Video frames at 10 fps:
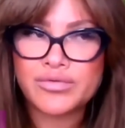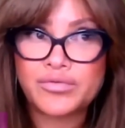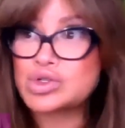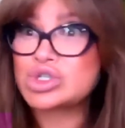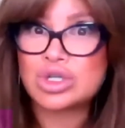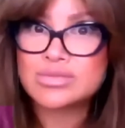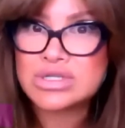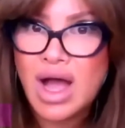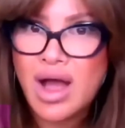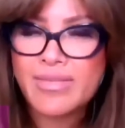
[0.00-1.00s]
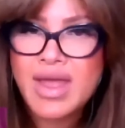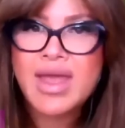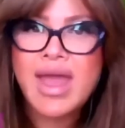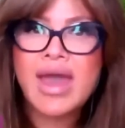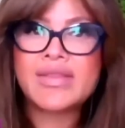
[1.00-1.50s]
for some time
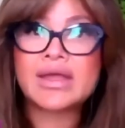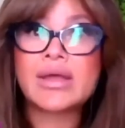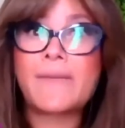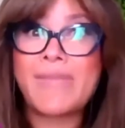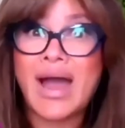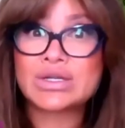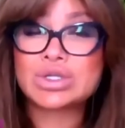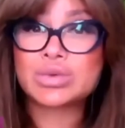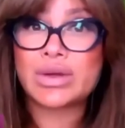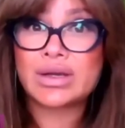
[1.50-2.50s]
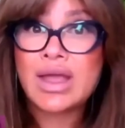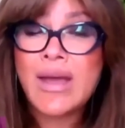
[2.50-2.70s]
and then come back to it.